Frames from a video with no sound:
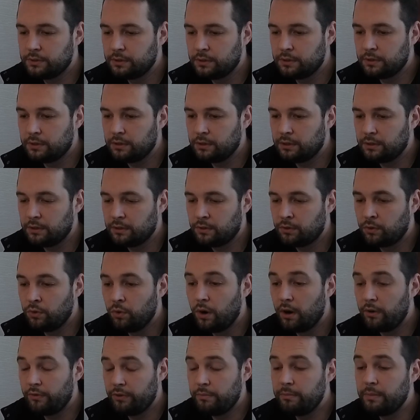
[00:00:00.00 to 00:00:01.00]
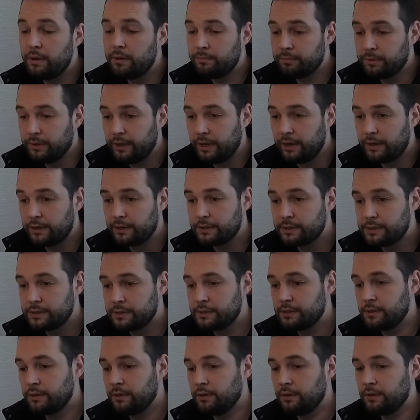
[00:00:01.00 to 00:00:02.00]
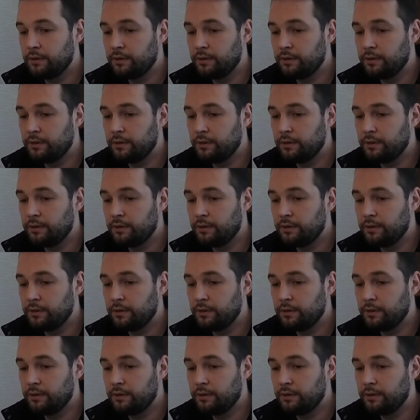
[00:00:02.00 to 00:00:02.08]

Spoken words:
who are the main players